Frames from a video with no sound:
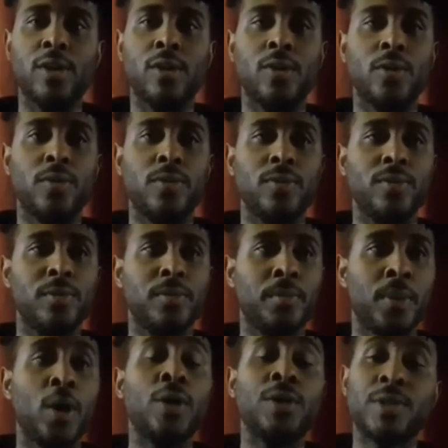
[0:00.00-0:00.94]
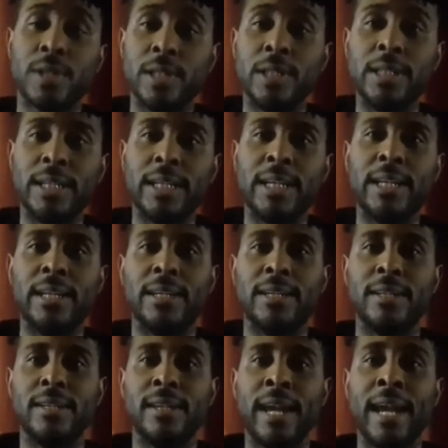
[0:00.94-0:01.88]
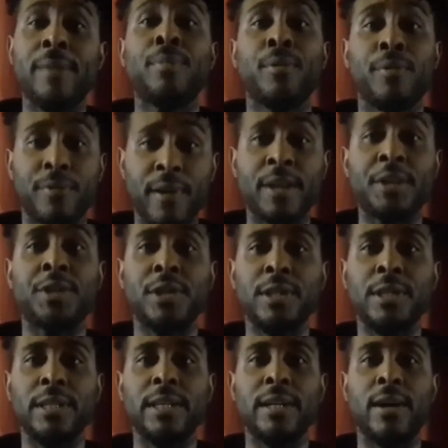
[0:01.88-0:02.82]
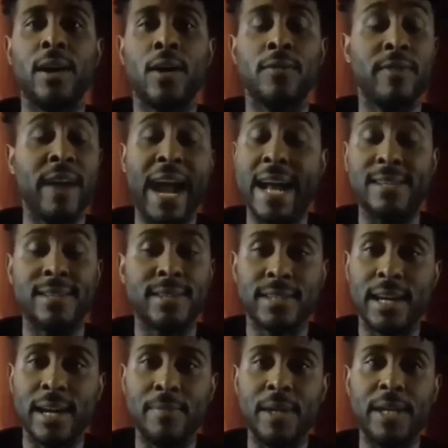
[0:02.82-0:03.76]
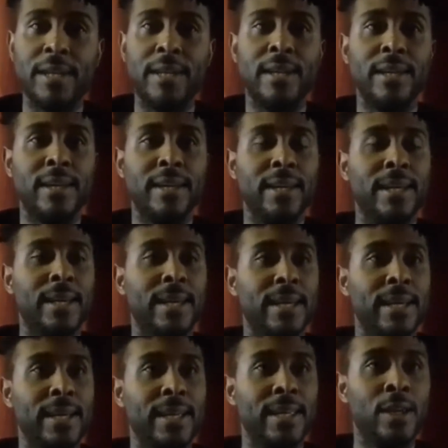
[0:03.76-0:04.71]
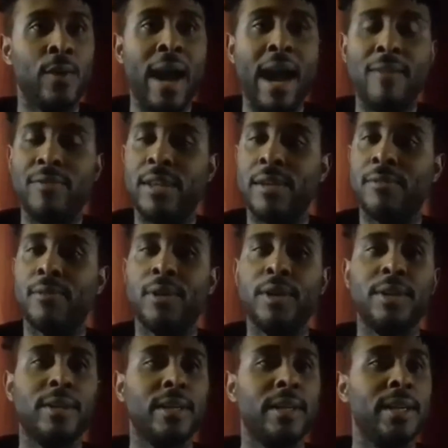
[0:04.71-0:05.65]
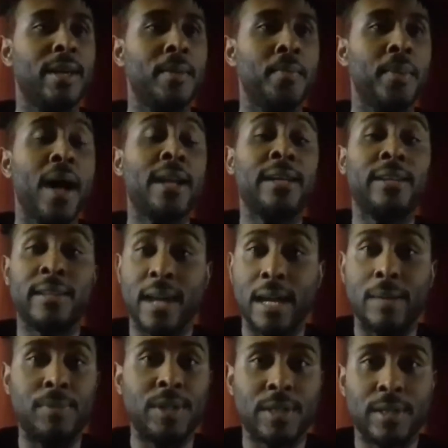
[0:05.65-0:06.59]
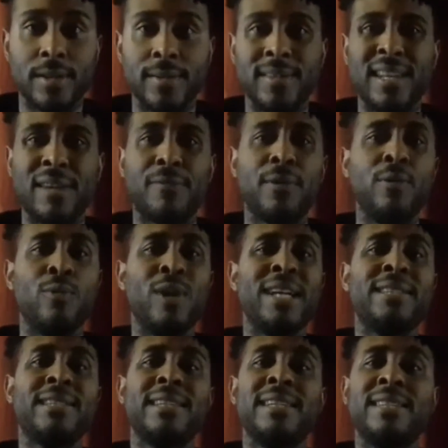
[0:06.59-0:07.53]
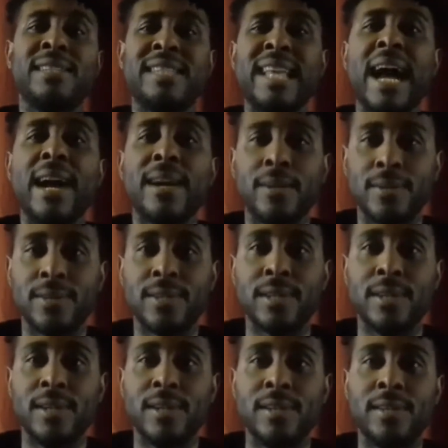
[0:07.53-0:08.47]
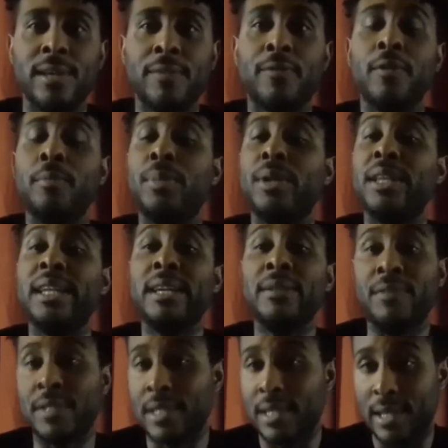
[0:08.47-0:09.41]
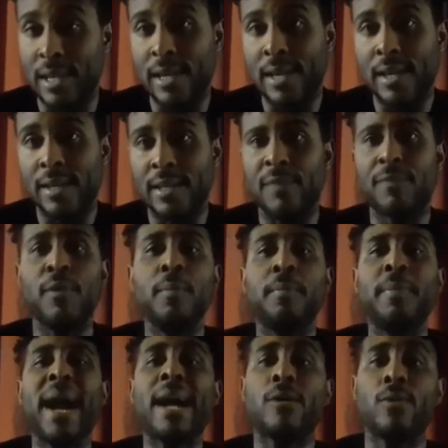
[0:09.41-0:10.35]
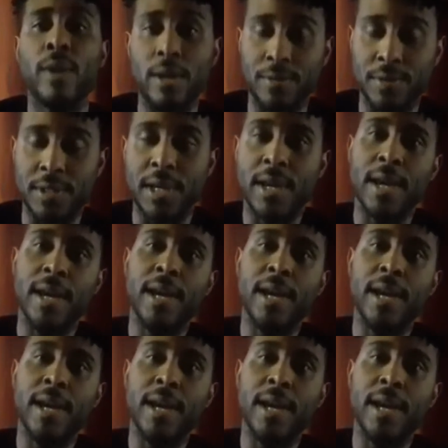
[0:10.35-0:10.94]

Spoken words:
you personally and professionally are vast. I mean, you have different body types, different wrestling styles, different beliefs, different backgrounds.